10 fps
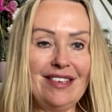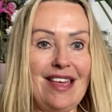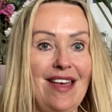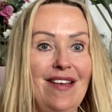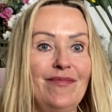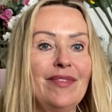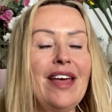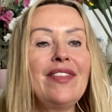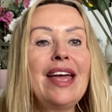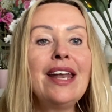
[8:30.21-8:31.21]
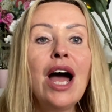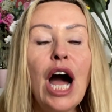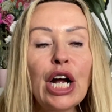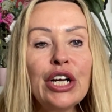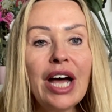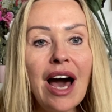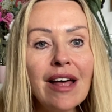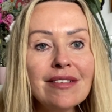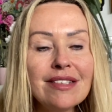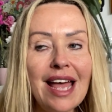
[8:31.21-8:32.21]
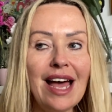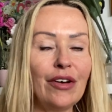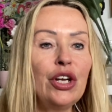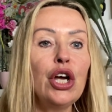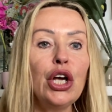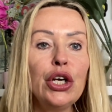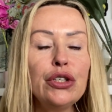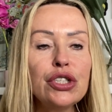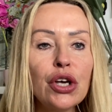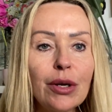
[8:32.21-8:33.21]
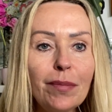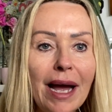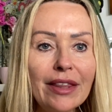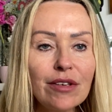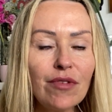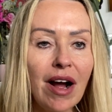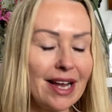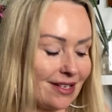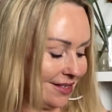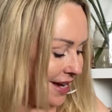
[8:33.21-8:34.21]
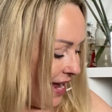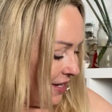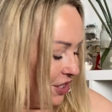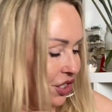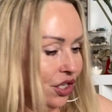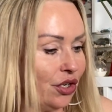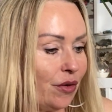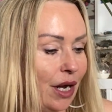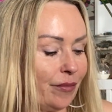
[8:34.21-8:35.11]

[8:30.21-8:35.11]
Yeah, and then I'm going to hunt down who took back the rights next to